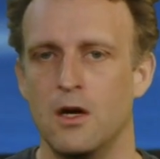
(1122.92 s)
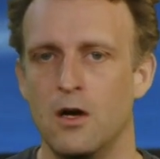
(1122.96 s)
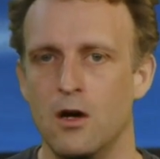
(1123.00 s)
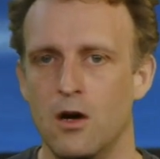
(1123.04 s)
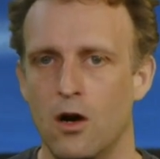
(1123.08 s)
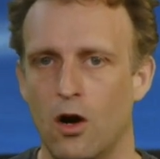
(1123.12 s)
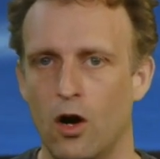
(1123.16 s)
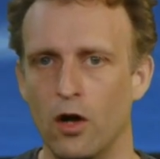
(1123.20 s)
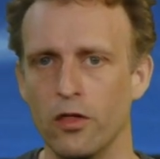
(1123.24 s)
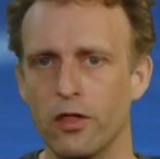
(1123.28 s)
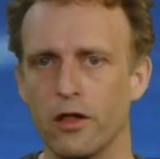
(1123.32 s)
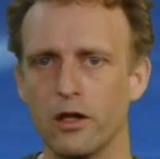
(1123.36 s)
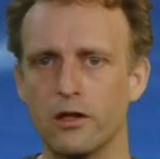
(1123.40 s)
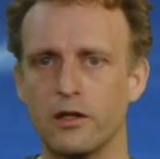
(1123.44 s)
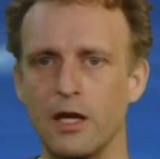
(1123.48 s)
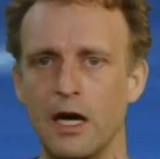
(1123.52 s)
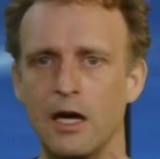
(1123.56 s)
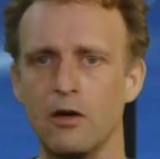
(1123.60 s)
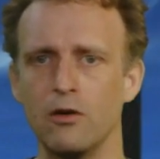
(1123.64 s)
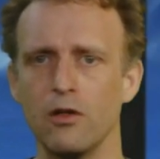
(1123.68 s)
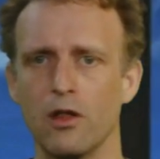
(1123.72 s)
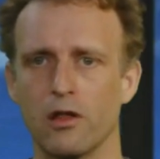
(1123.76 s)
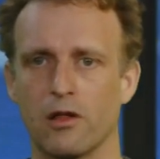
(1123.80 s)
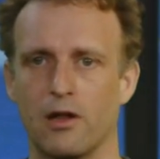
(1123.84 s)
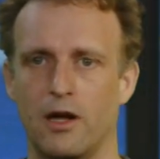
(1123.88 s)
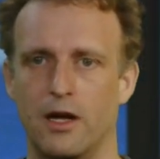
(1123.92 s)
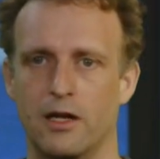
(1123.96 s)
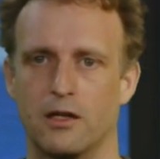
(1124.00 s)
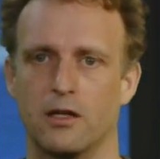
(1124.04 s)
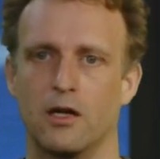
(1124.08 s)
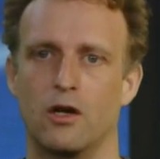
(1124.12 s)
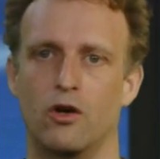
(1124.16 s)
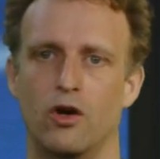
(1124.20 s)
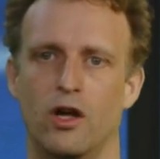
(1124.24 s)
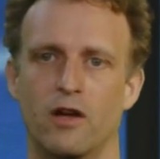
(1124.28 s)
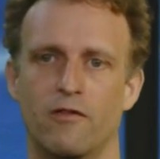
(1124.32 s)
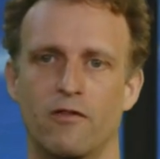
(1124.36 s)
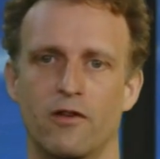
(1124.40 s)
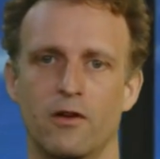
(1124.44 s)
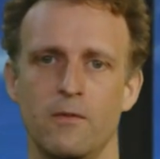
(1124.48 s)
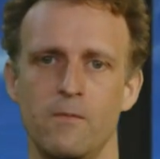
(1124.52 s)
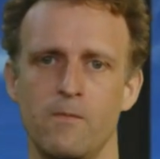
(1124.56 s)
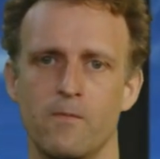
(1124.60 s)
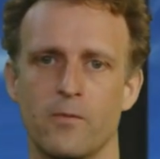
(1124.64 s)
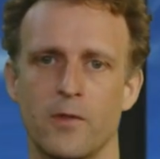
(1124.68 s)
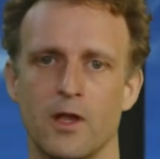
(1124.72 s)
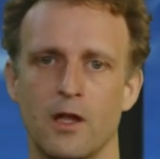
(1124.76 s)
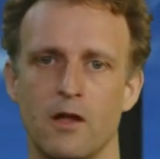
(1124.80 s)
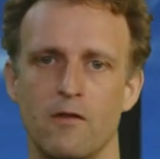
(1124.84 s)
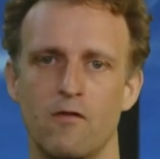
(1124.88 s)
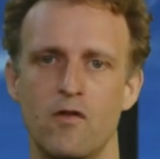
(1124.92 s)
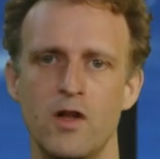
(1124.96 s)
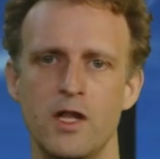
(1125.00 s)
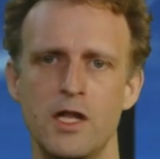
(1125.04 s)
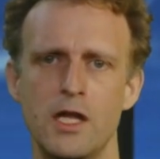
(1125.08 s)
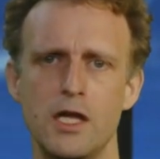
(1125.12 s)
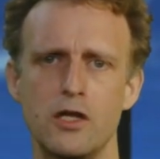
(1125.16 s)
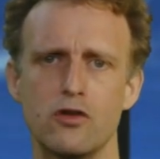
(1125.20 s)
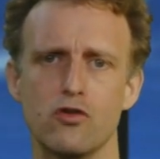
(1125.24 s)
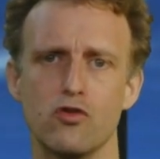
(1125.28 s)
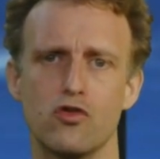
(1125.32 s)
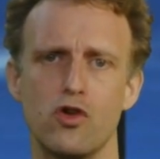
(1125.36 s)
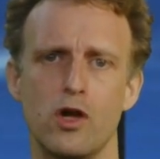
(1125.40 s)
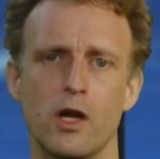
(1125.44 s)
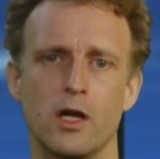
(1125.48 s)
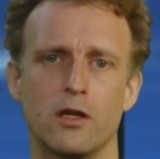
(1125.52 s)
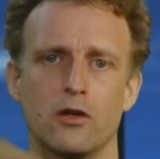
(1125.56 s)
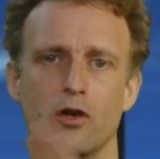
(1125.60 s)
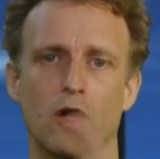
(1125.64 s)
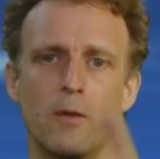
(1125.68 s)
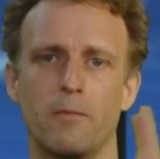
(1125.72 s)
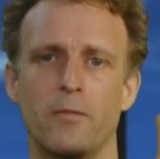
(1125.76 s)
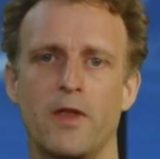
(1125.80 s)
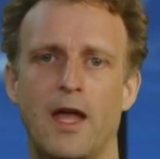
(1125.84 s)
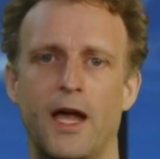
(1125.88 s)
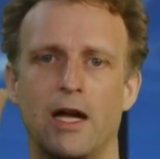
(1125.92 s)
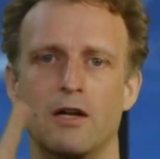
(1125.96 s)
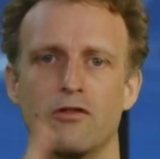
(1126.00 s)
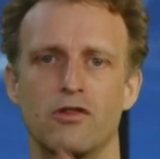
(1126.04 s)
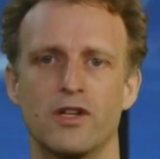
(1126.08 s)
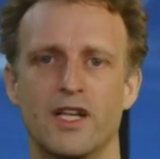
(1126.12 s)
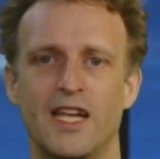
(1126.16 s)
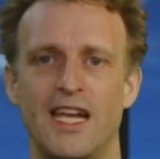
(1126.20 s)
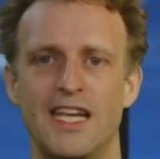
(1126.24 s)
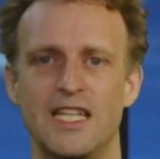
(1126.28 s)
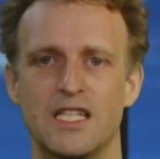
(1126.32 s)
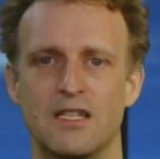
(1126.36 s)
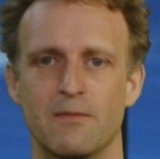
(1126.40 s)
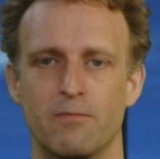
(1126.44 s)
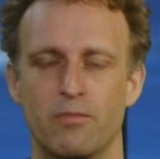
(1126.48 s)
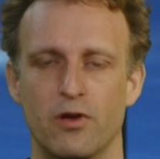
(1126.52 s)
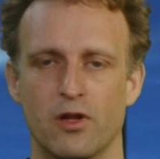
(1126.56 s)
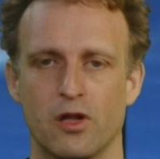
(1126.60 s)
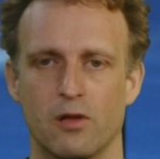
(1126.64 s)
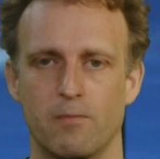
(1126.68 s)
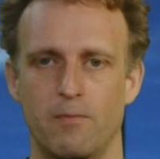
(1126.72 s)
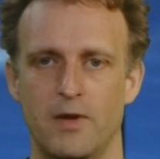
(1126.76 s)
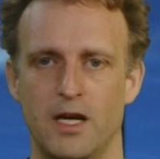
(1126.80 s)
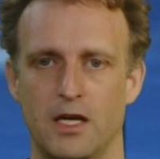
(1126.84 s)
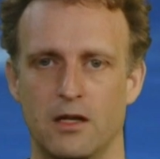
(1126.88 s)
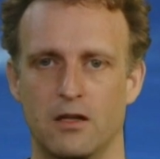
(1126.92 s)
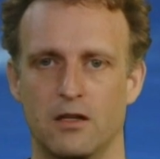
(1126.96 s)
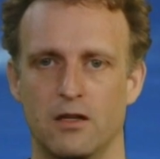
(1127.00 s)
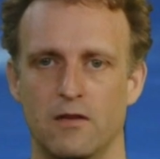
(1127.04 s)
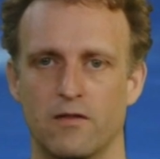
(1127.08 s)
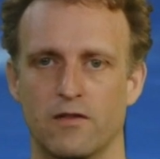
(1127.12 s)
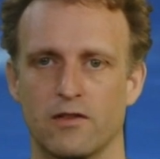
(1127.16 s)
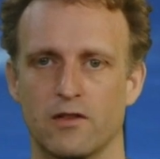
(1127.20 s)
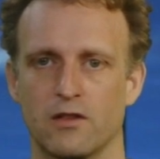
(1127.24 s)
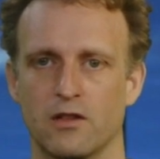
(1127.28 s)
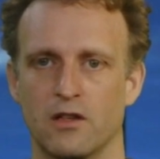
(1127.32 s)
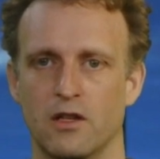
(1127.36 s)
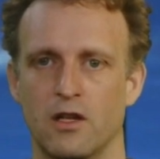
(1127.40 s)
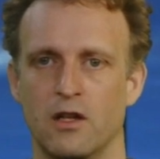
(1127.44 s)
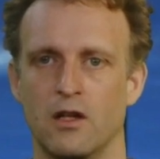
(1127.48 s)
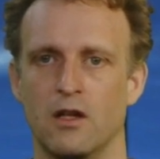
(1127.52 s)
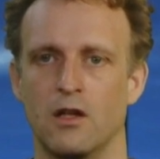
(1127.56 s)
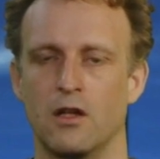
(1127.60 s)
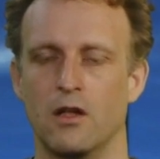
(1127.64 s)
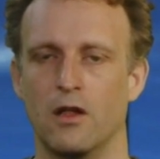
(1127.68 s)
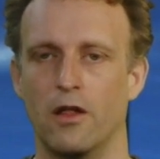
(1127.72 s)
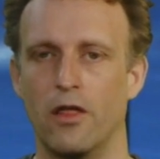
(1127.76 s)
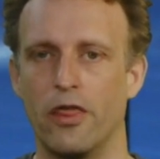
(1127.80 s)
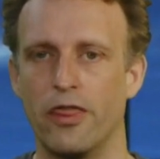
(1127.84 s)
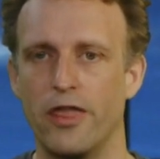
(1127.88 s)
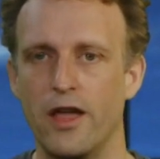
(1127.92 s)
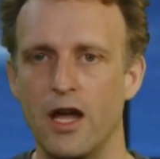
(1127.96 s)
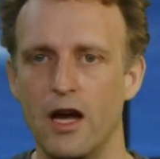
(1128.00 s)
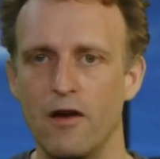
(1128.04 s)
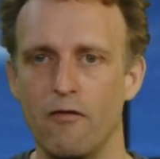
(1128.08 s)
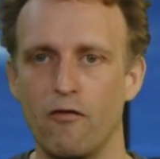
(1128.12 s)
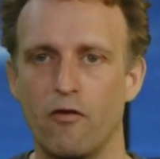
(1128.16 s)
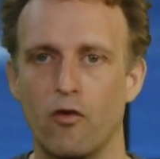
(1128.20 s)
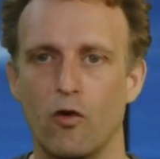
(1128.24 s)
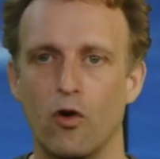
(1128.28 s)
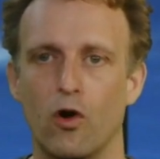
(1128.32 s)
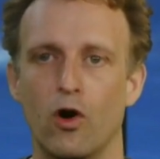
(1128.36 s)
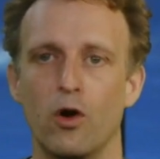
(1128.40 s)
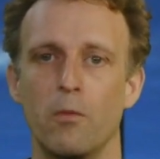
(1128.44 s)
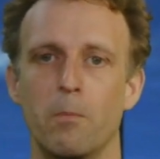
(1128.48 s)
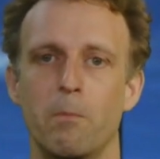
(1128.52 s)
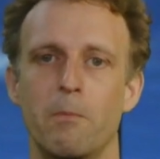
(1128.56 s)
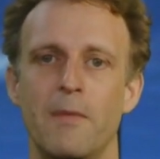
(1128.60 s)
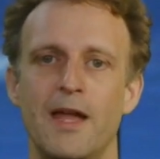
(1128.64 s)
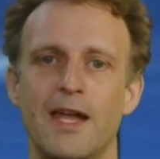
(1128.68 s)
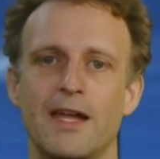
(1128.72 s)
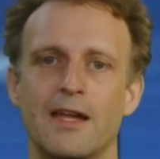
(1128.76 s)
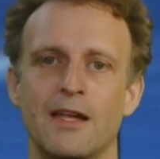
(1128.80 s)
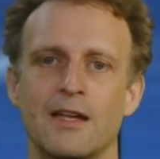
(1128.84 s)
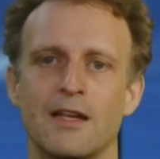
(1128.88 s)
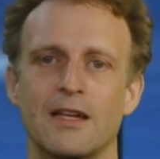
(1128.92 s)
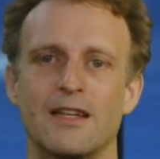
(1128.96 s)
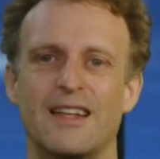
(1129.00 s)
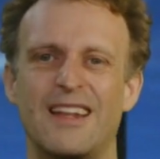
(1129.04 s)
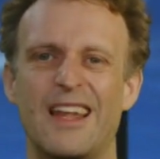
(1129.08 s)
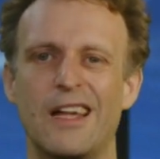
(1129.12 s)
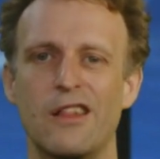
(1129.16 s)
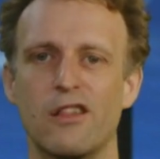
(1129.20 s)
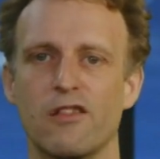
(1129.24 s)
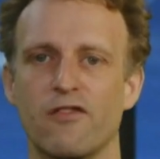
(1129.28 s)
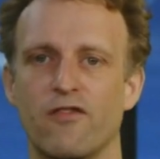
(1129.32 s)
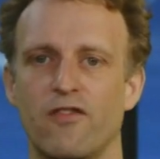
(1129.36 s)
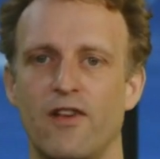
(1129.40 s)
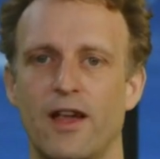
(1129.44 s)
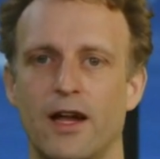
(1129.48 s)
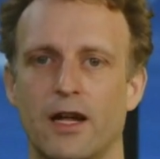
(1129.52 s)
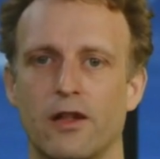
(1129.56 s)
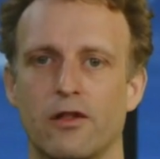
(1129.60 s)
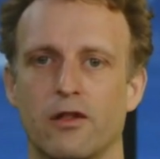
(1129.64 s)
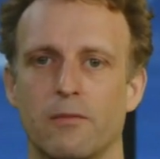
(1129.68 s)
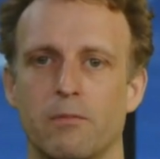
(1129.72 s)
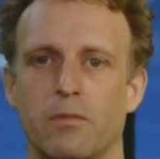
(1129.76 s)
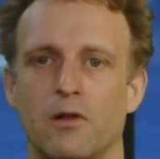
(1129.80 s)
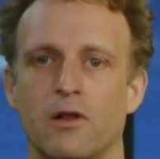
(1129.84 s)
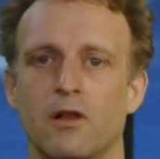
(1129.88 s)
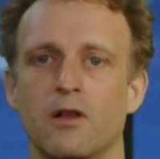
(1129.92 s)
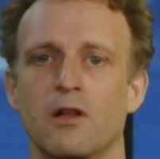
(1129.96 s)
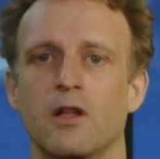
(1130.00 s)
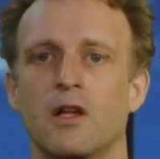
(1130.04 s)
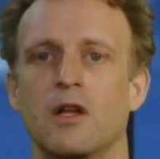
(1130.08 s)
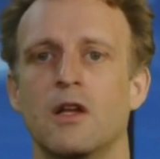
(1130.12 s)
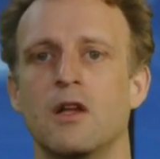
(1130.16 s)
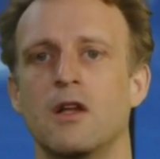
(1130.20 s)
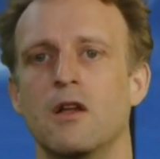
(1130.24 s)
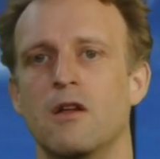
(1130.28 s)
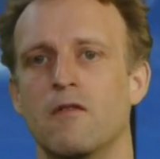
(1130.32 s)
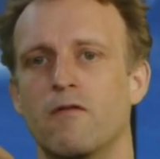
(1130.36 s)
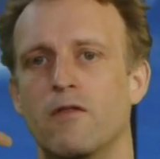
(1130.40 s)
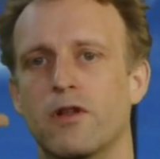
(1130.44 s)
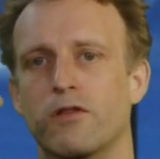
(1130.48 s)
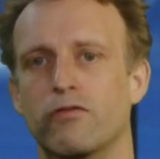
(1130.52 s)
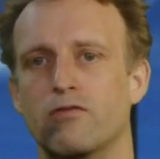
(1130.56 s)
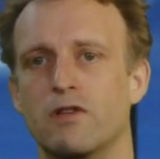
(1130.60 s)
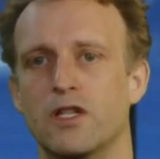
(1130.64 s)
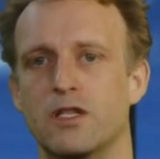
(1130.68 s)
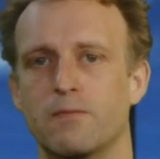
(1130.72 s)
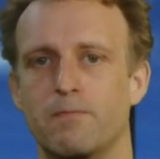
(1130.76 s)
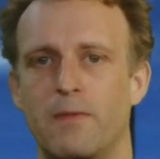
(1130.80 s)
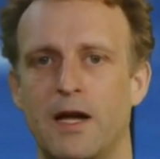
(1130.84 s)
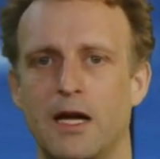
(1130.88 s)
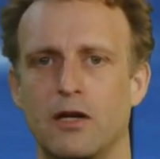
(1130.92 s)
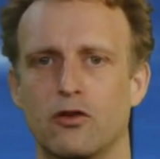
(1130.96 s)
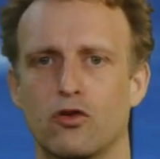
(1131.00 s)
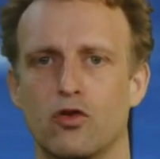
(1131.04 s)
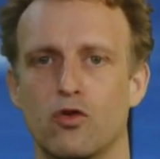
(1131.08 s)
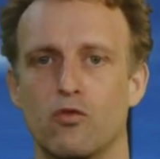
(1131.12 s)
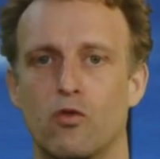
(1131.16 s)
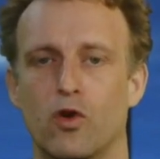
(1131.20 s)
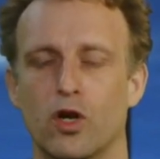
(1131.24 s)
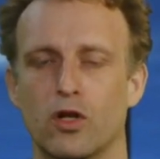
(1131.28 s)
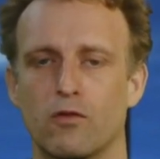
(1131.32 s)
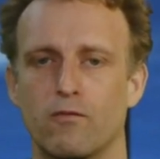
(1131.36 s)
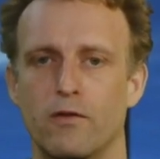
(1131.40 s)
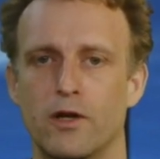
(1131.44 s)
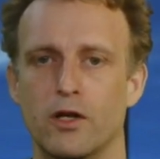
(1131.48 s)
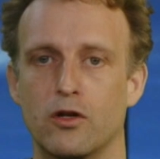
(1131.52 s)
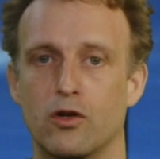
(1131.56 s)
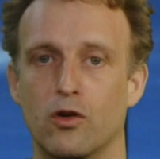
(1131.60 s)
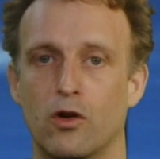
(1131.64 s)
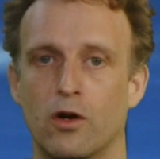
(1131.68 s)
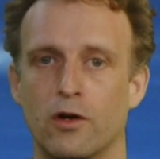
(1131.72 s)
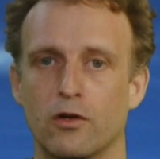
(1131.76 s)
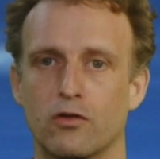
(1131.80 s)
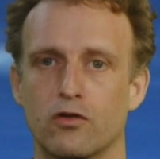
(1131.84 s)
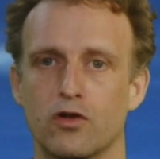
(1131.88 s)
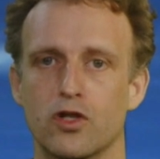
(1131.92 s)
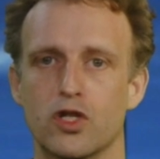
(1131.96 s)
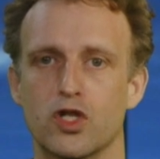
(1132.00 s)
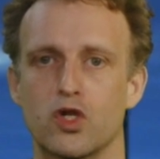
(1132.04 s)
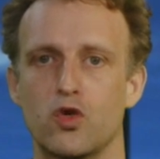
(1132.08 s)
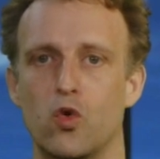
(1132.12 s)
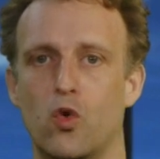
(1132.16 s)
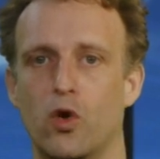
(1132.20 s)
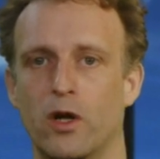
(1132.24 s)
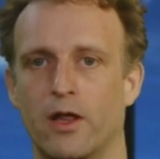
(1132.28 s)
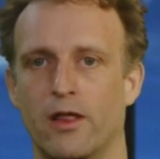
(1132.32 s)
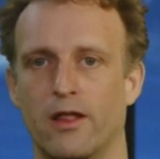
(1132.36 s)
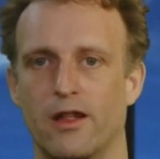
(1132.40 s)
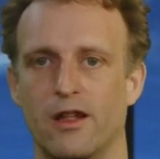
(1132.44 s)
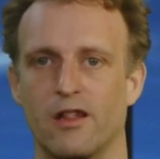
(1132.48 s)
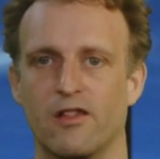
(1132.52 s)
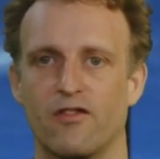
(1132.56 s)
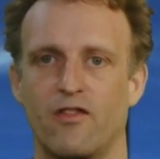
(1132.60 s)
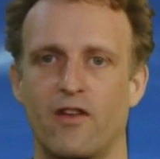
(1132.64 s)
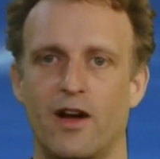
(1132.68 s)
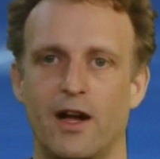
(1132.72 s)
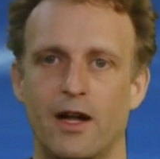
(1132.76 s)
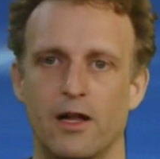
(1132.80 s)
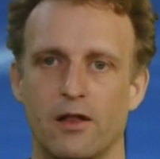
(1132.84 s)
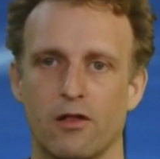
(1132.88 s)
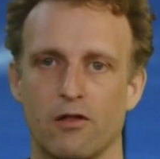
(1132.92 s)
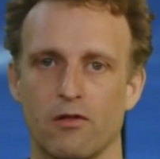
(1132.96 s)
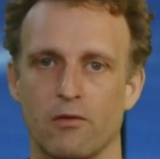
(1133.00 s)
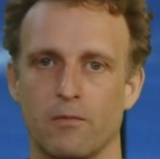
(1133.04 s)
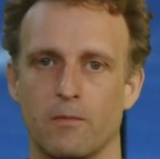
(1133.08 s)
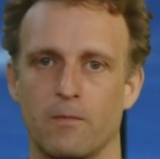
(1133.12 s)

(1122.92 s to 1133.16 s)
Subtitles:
On the downside, however, we need to adopt aggregation perspectives, therefore making it less flexible with respect to what we are going to store in these files.